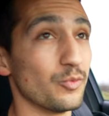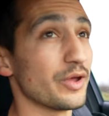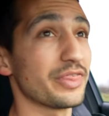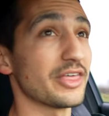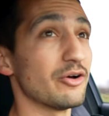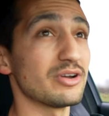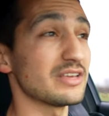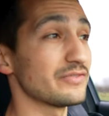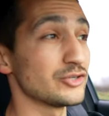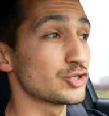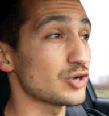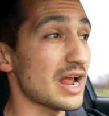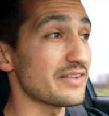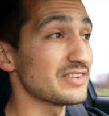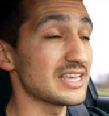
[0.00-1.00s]
Without even
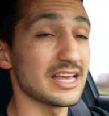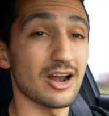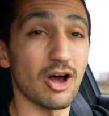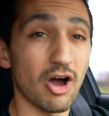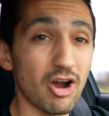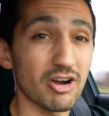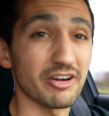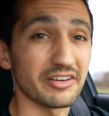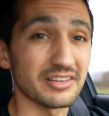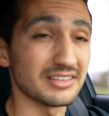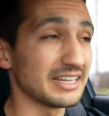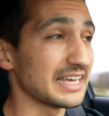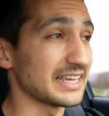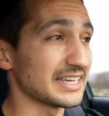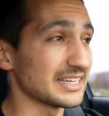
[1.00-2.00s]
driving it hard,
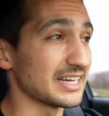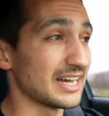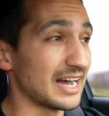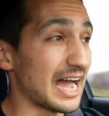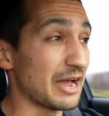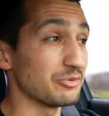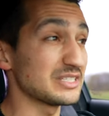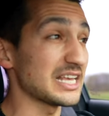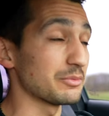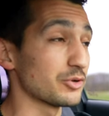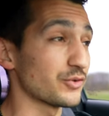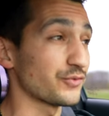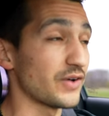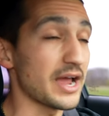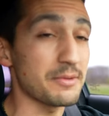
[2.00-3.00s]
like, I was
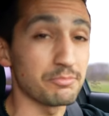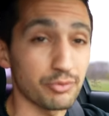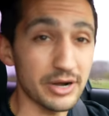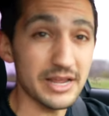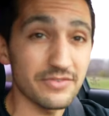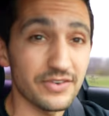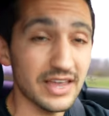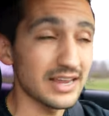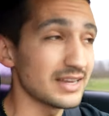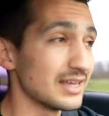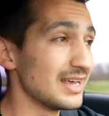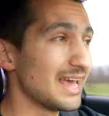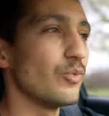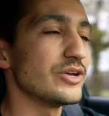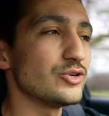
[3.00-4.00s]
able to find brake fade.
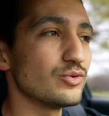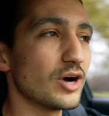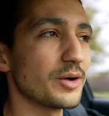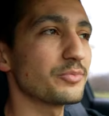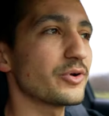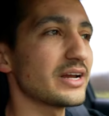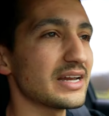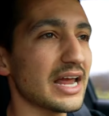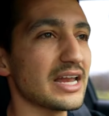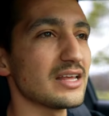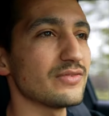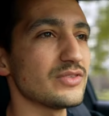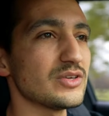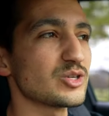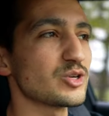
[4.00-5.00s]
When you upgrade any
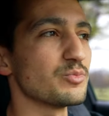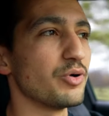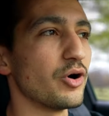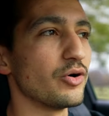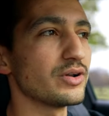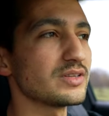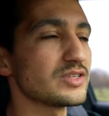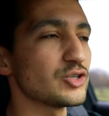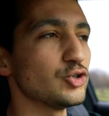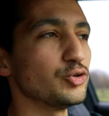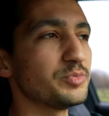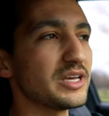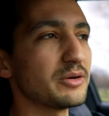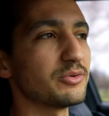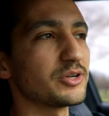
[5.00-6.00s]
of these components, you'll
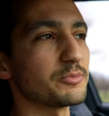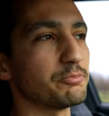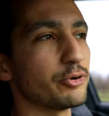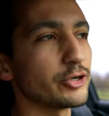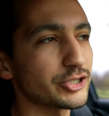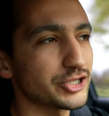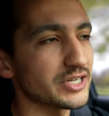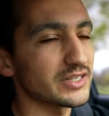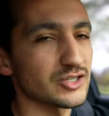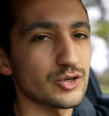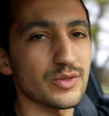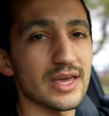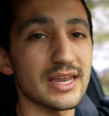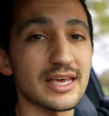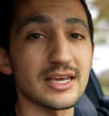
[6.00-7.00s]
be able to push it so
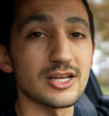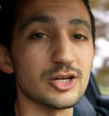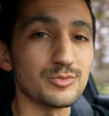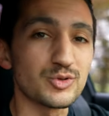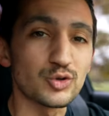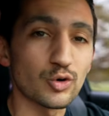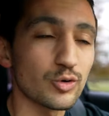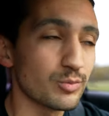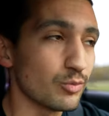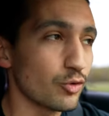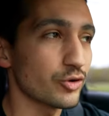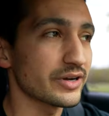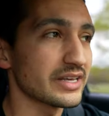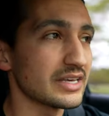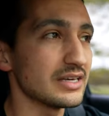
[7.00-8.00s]
that it can absorb
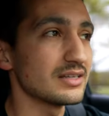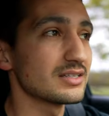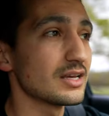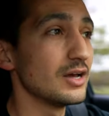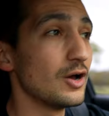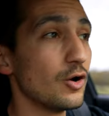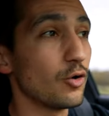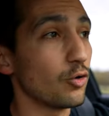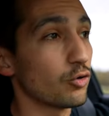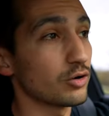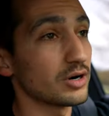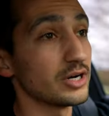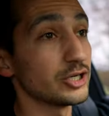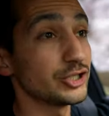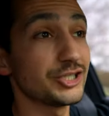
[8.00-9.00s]
more heat
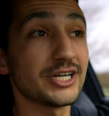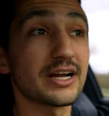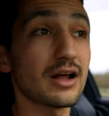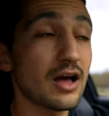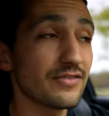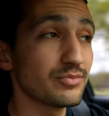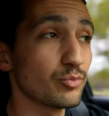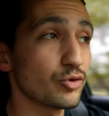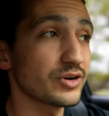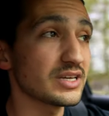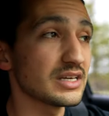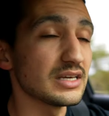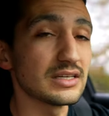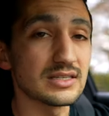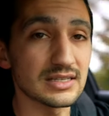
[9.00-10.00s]
or shed off more
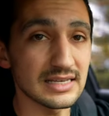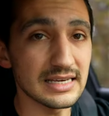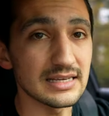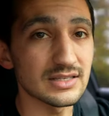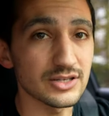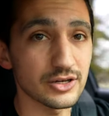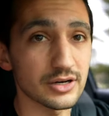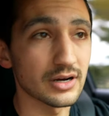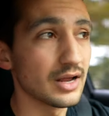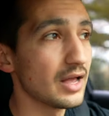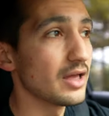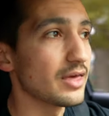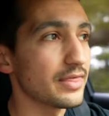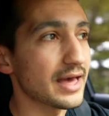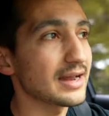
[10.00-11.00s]
heat easier.
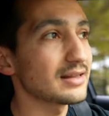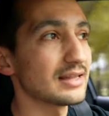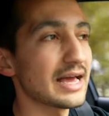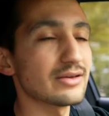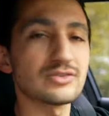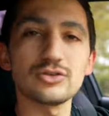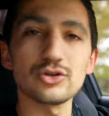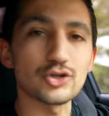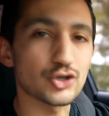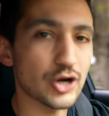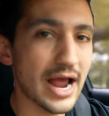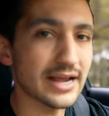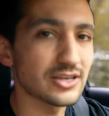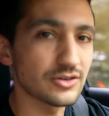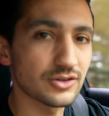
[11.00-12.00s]
That allows you to
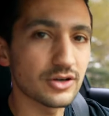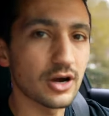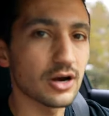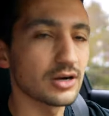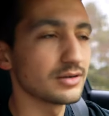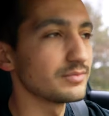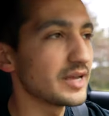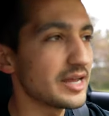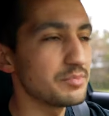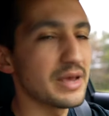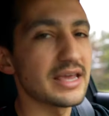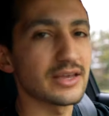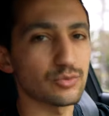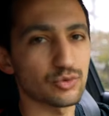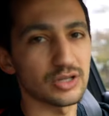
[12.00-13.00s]
track your car and
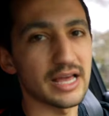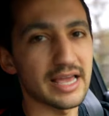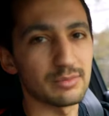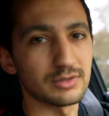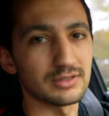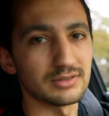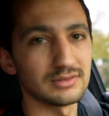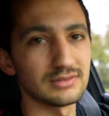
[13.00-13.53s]
make it reliable.